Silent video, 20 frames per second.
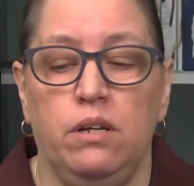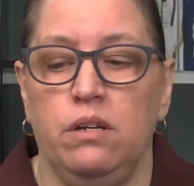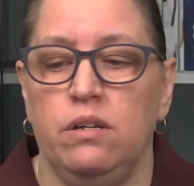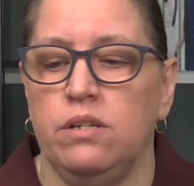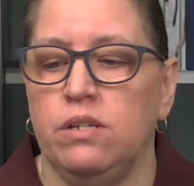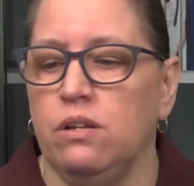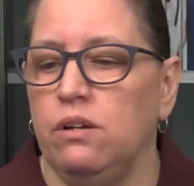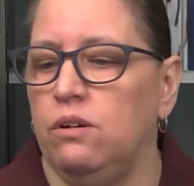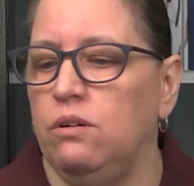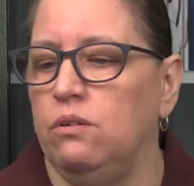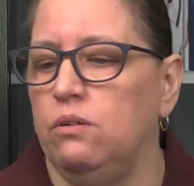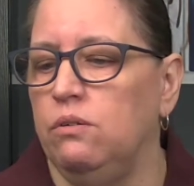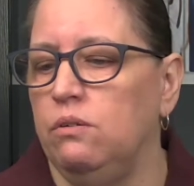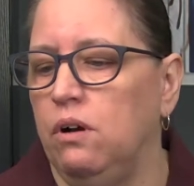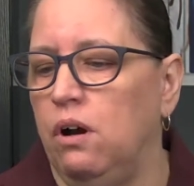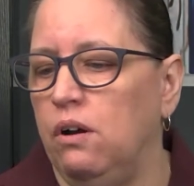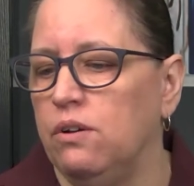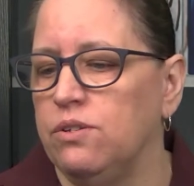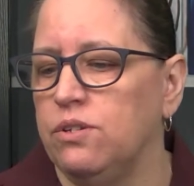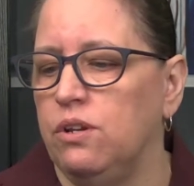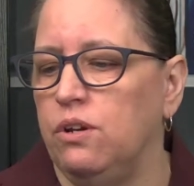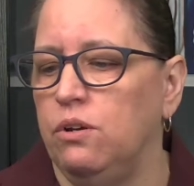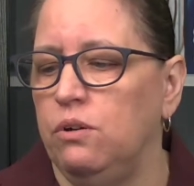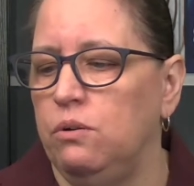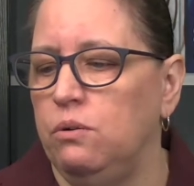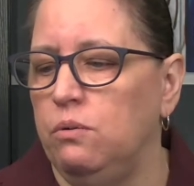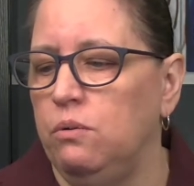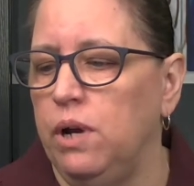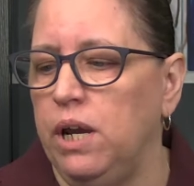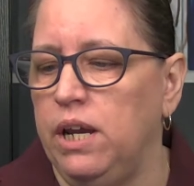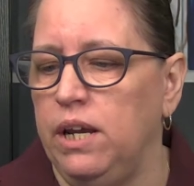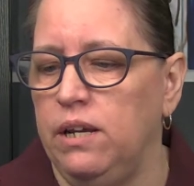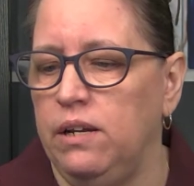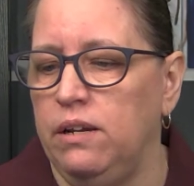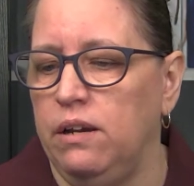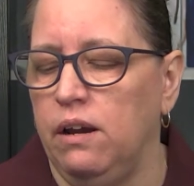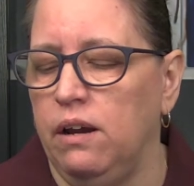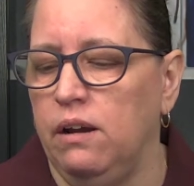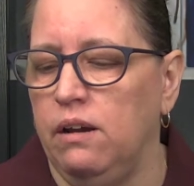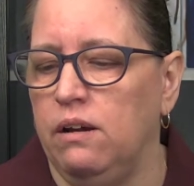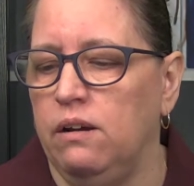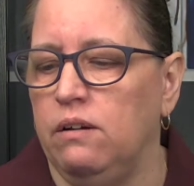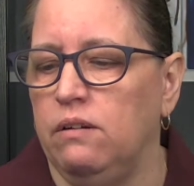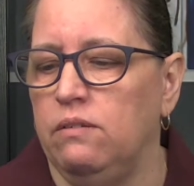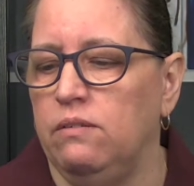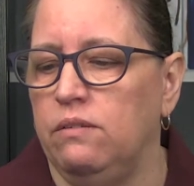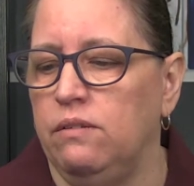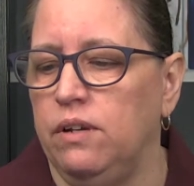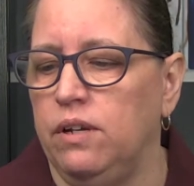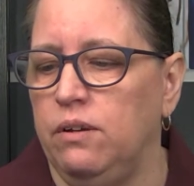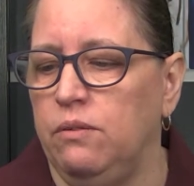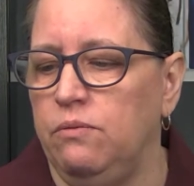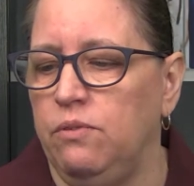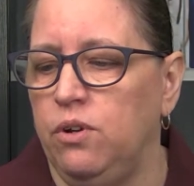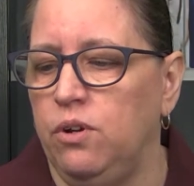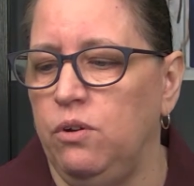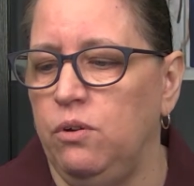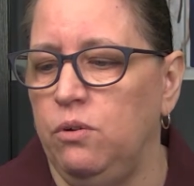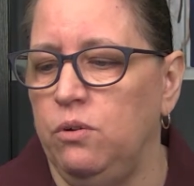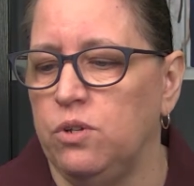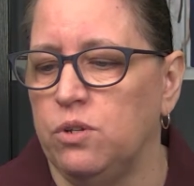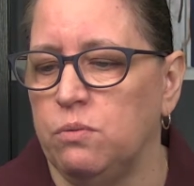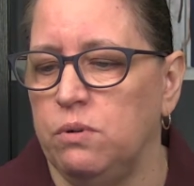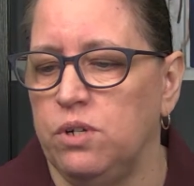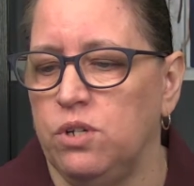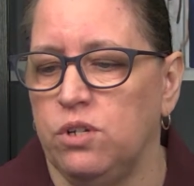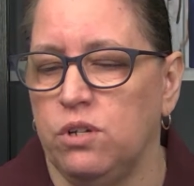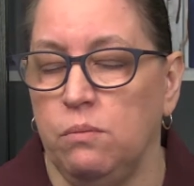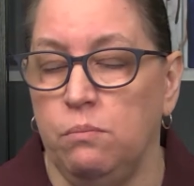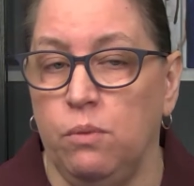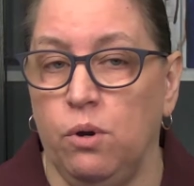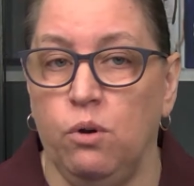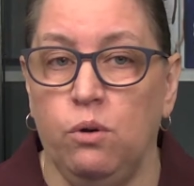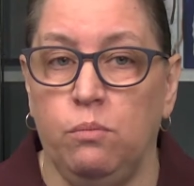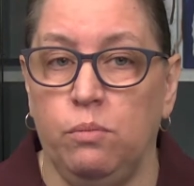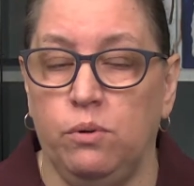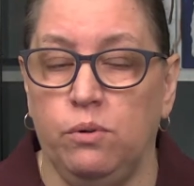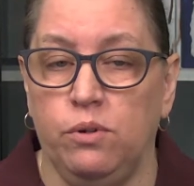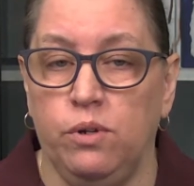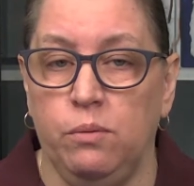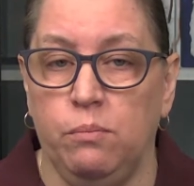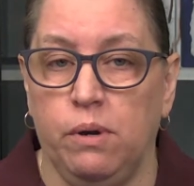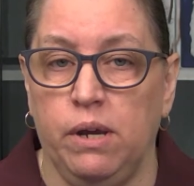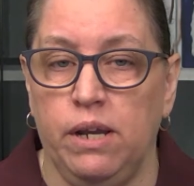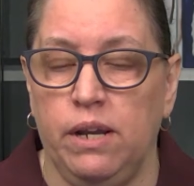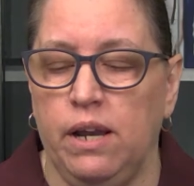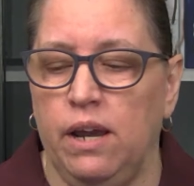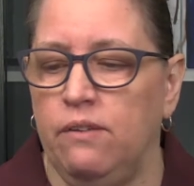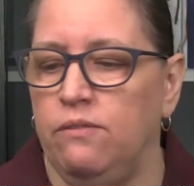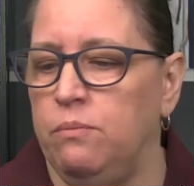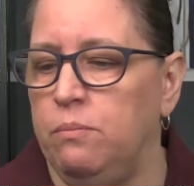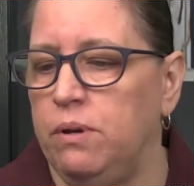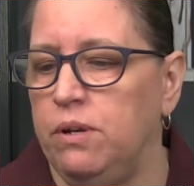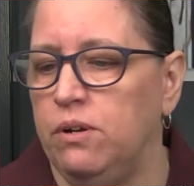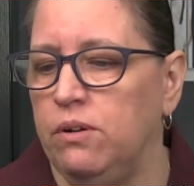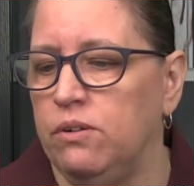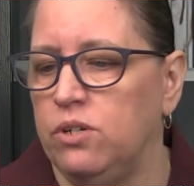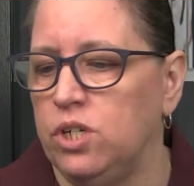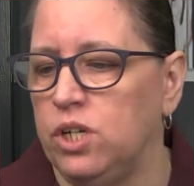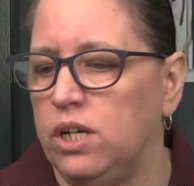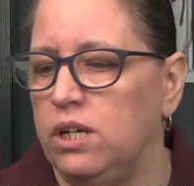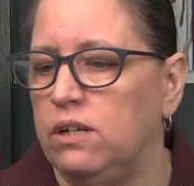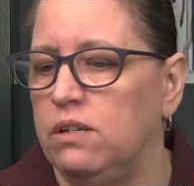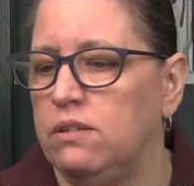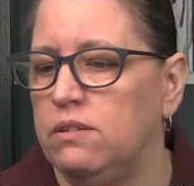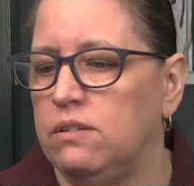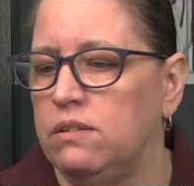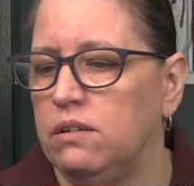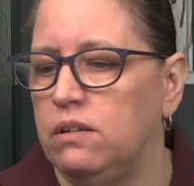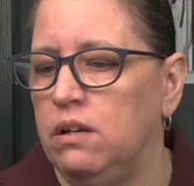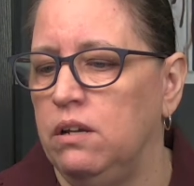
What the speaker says: So also, Wade, if you switch to mobile, you might have a better chance.